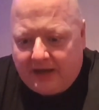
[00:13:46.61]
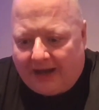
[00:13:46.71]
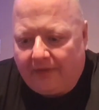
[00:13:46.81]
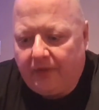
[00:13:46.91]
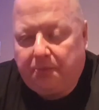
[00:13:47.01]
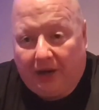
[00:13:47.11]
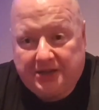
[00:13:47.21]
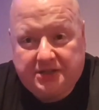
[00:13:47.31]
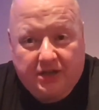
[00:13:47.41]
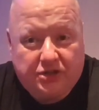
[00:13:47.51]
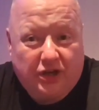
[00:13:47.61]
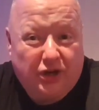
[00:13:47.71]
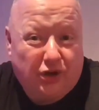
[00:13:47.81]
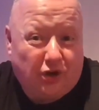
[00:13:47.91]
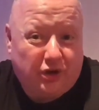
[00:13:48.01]
And the plastic, so you're
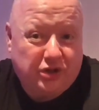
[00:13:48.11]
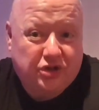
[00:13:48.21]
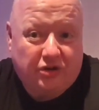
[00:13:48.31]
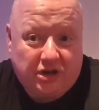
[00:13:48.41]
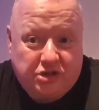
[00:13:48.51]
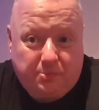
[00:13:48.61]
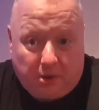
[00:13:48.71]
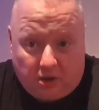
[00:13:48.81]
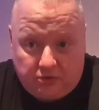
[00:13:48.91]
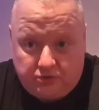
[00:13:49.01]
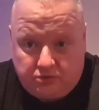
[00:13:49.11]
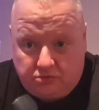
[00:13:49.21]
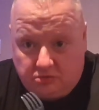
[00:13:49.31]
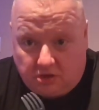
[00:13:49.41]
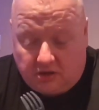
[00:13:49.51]
not going to scratch your pots.
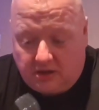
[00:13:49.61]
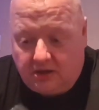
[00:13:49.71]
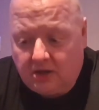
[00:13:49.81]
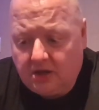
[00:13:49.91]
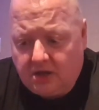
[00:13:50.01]
Alright?